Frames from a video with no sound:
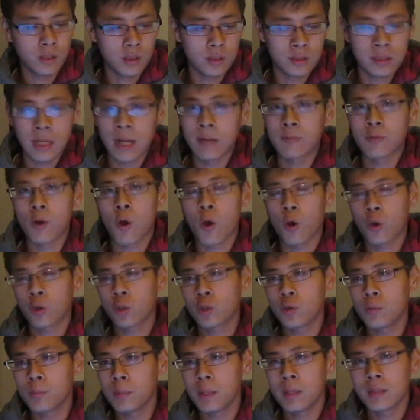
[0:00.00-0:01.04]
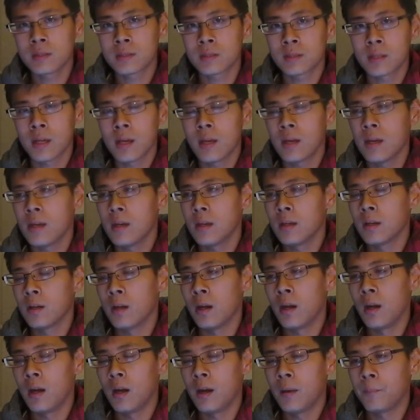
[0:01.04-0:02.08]
a lot of arguments
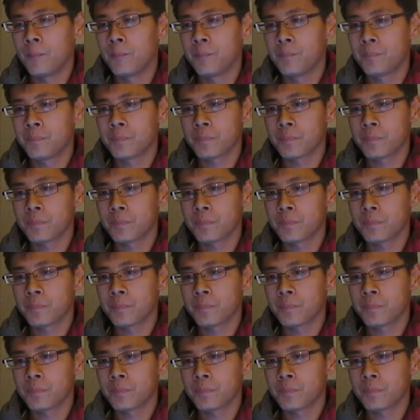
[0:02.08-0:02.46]
um,